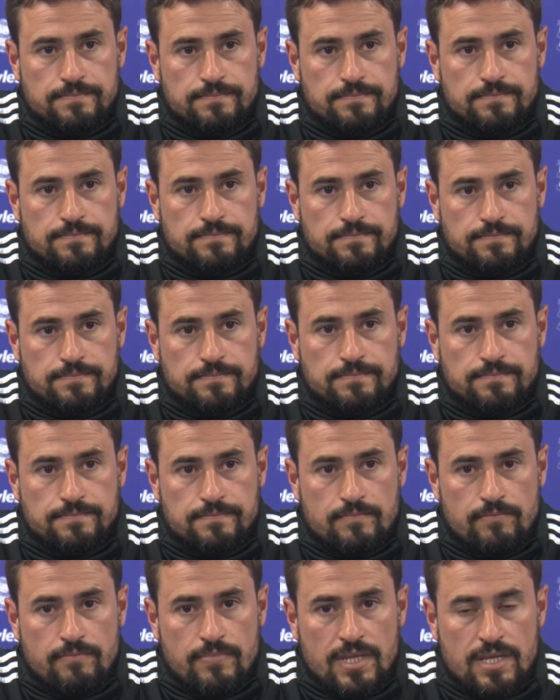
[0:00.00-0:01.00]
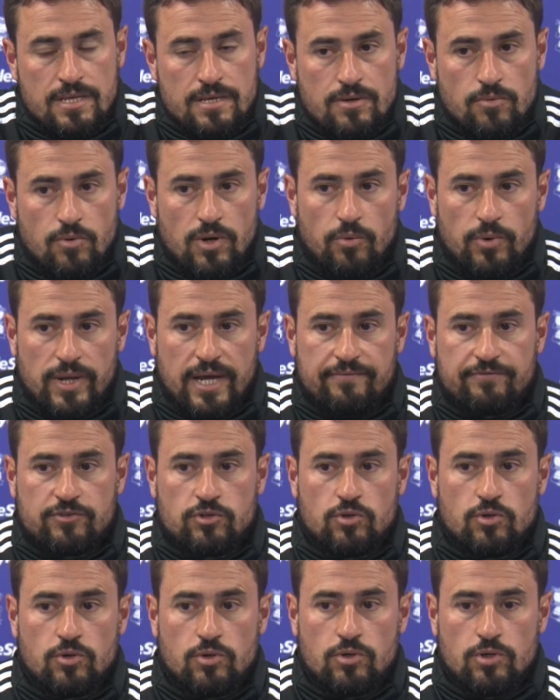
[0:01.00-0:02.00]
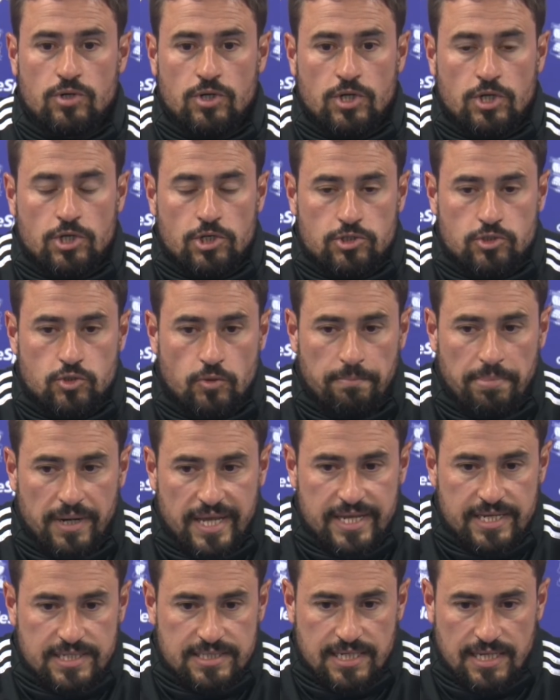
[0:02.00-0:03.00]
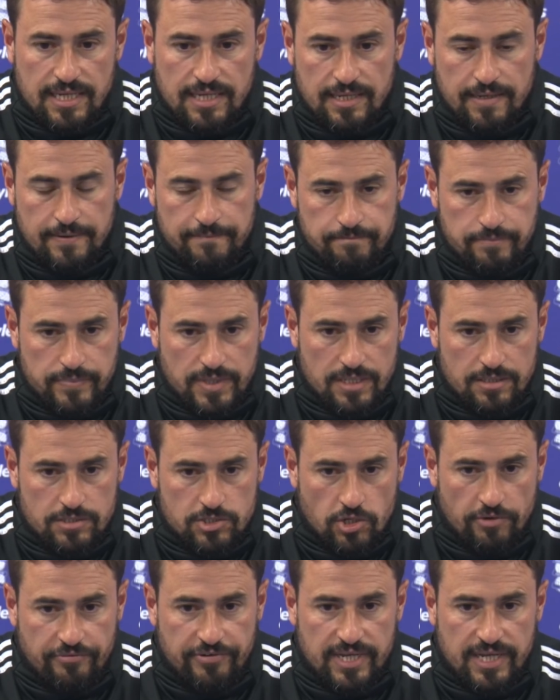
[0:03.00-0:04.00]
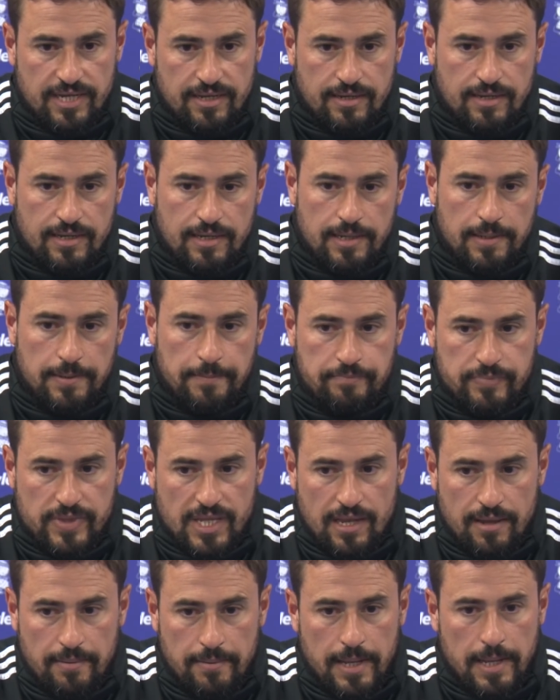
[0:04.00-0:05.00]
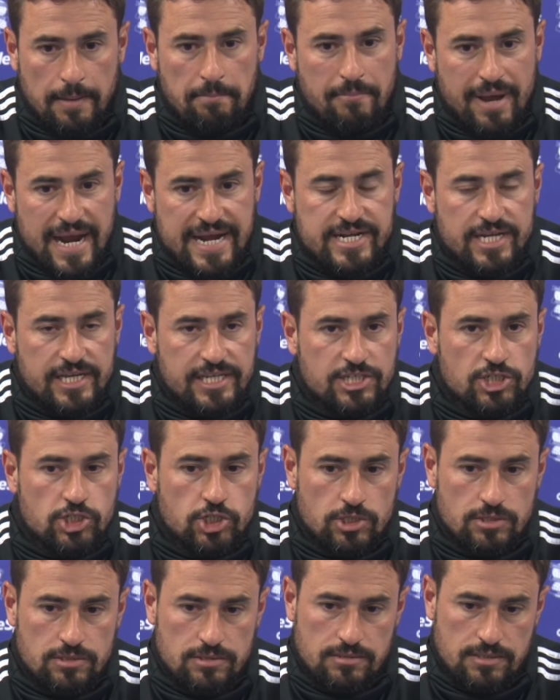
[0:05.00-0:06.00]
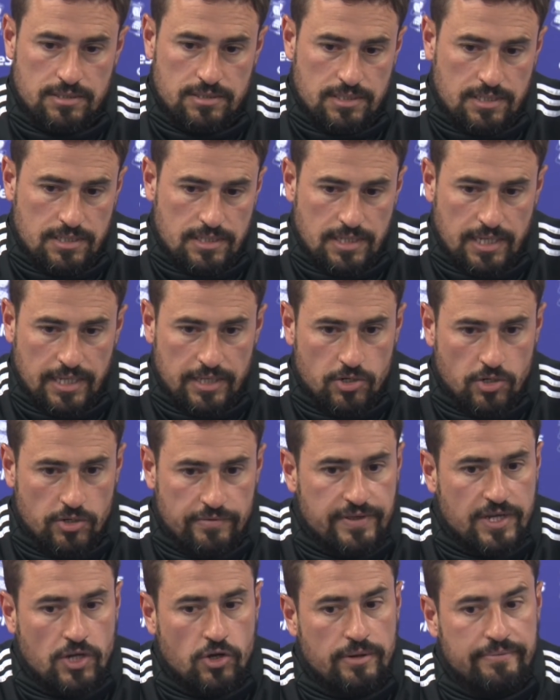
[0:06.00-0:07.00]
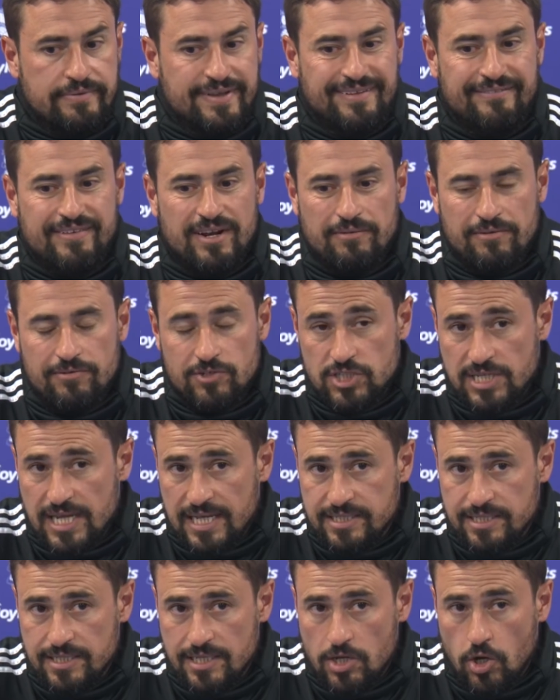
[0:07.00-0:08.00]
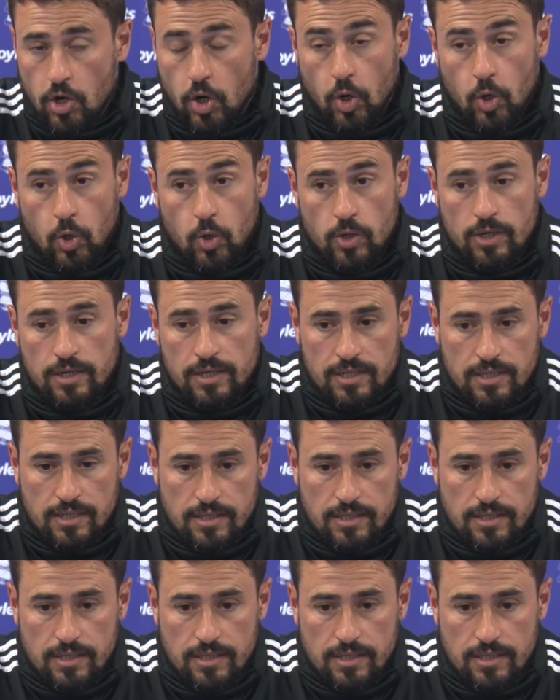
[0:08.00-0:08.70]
shaping up? Well, we have two players suffering a minor issue. I don't know if they're going to be available for Saturday or